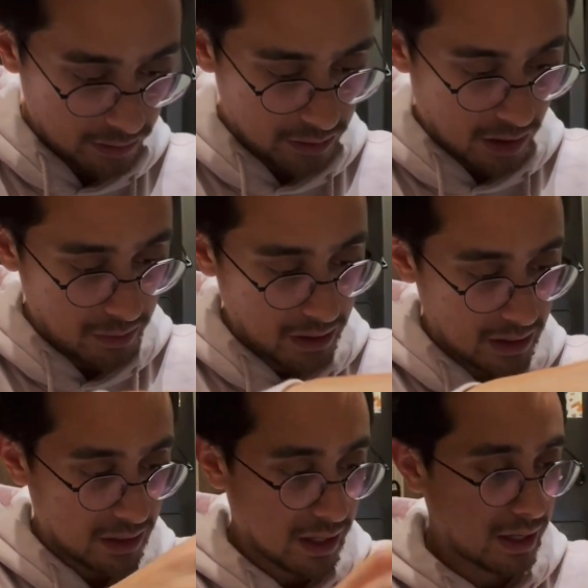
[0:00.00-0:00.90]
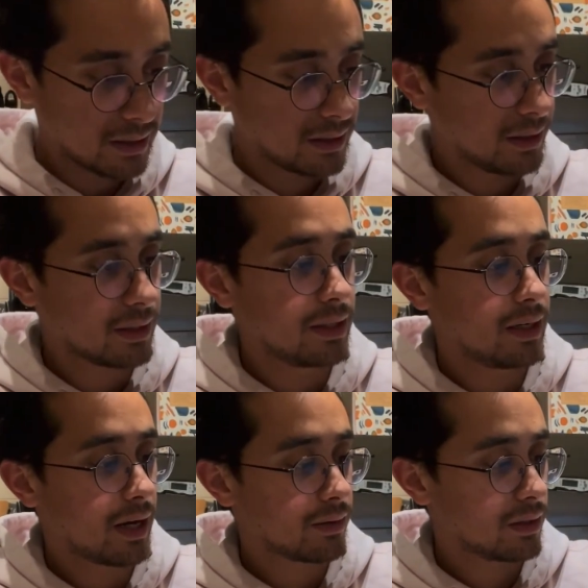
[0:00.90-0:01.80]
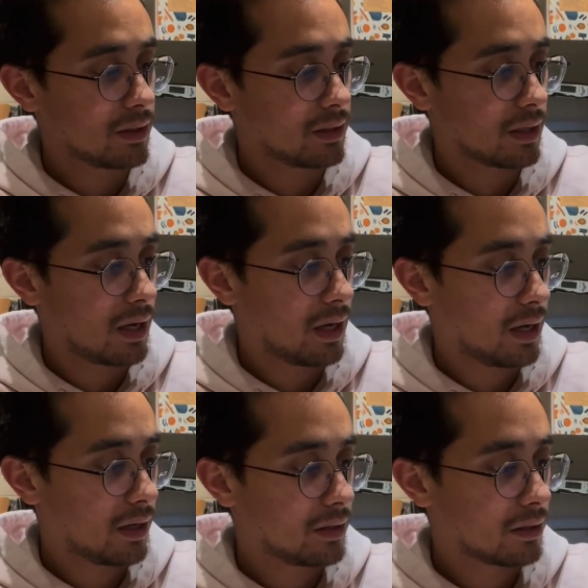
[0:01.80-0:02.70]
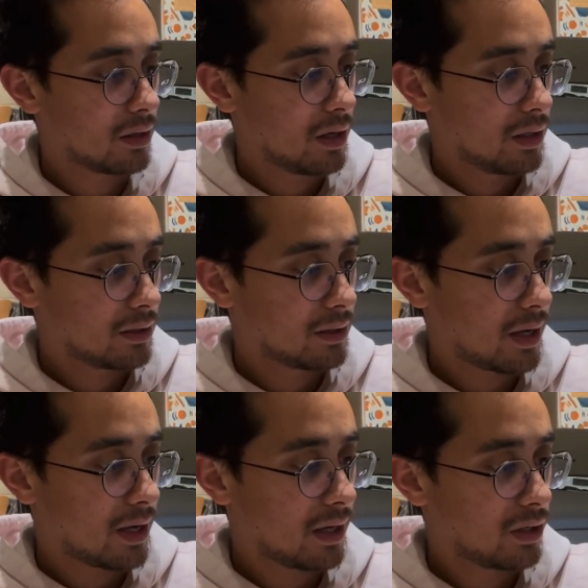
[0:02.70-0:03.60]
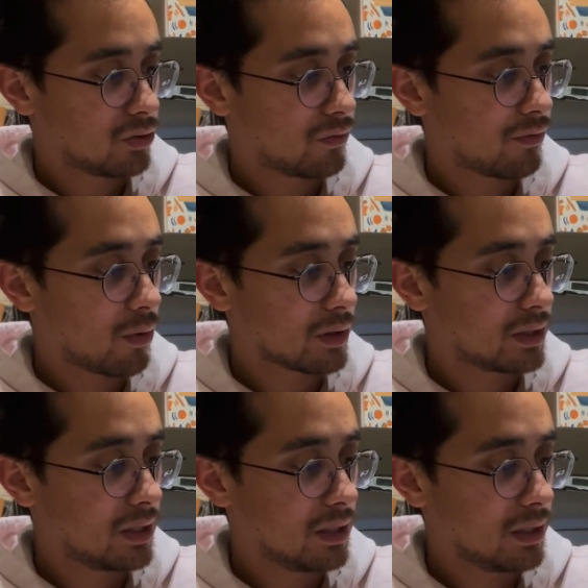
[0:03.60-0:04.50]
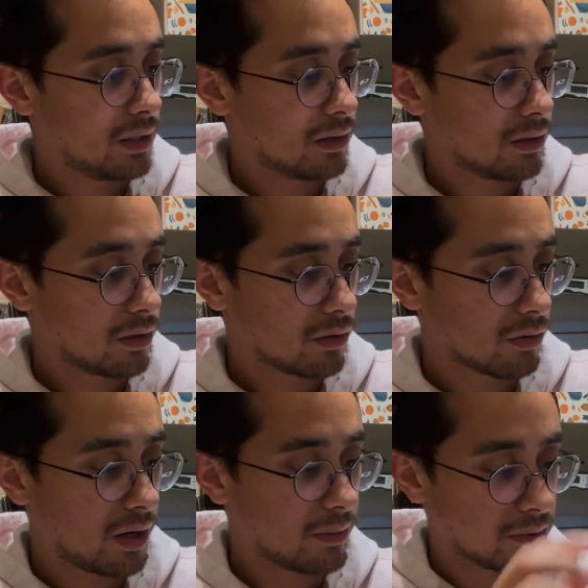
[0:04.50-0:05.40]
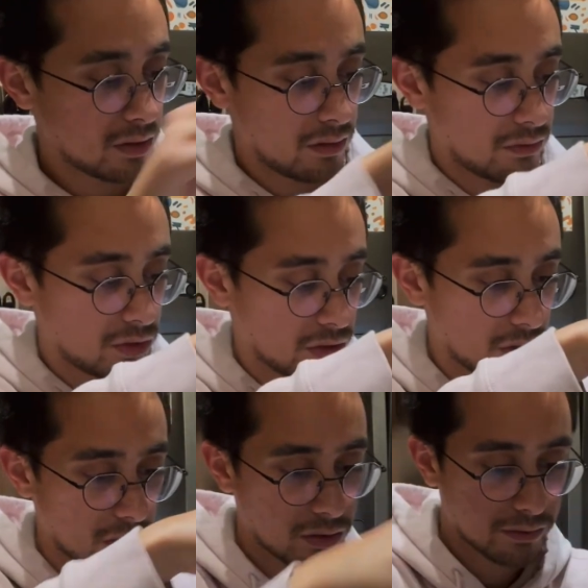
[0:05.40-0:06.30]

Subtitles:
is coming in at 16 ounces and says 14 grams of sugar.